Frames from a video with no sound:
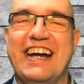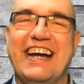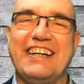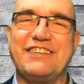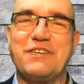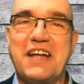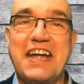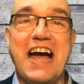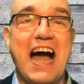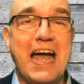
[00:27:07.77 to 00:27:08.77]
and
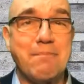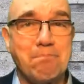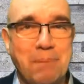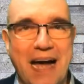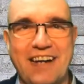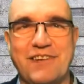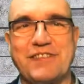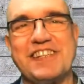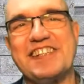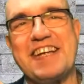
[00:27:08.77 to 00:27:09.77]
today I'm part
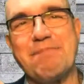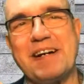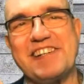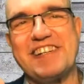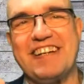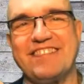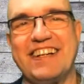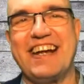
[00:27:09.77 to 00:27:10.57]
of this team myself.